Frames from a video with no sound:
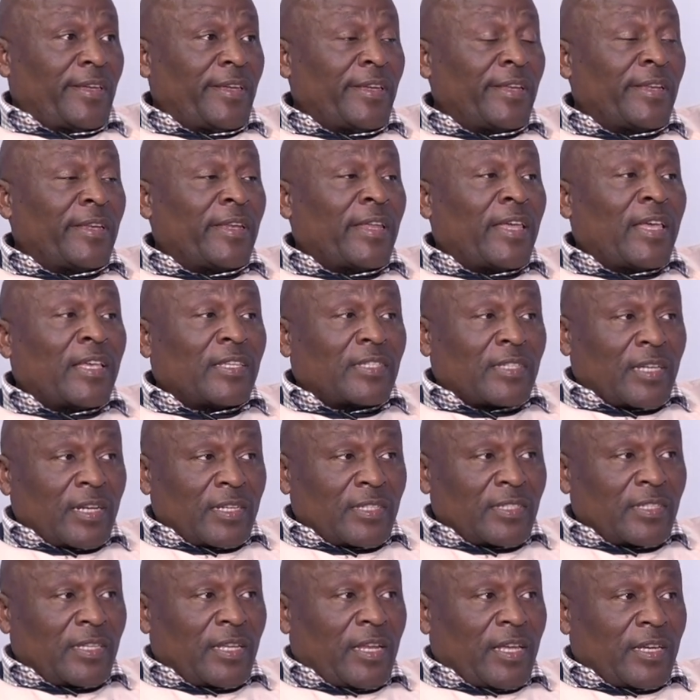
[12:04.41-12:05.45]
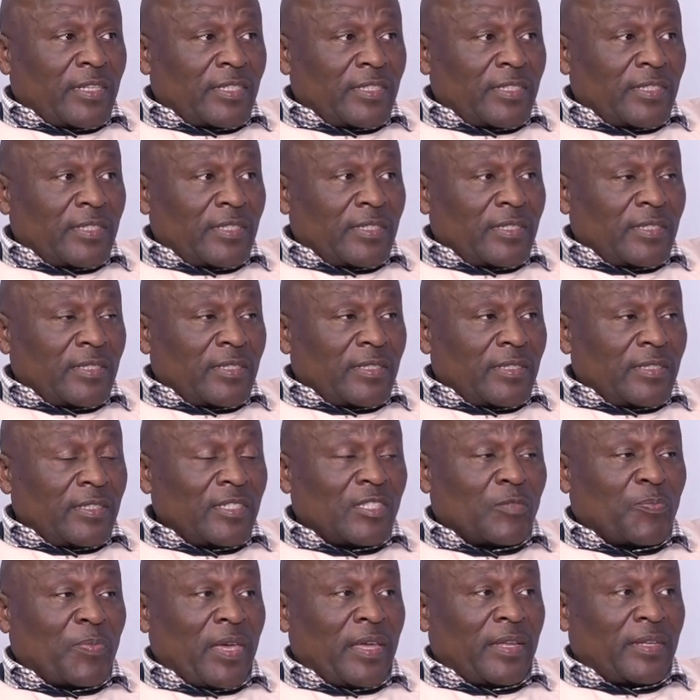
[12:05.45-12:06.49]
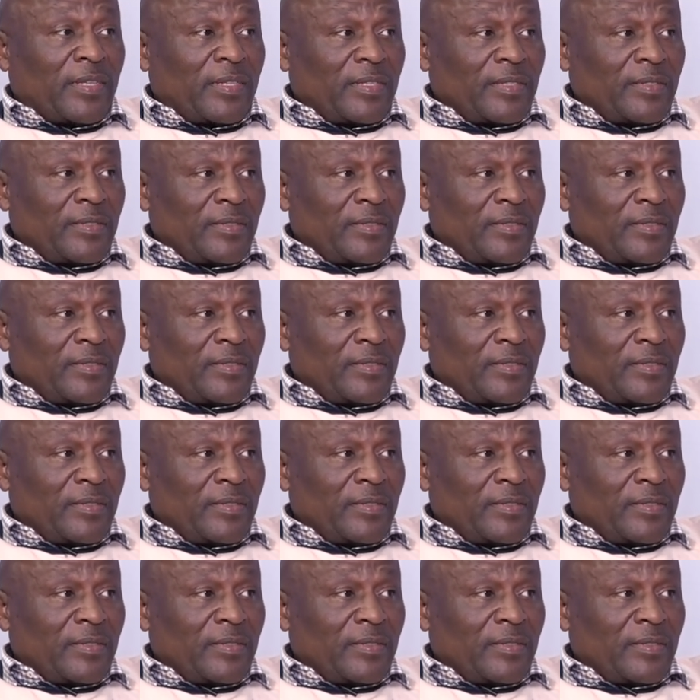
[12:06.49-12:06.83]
in SRC elections is bad.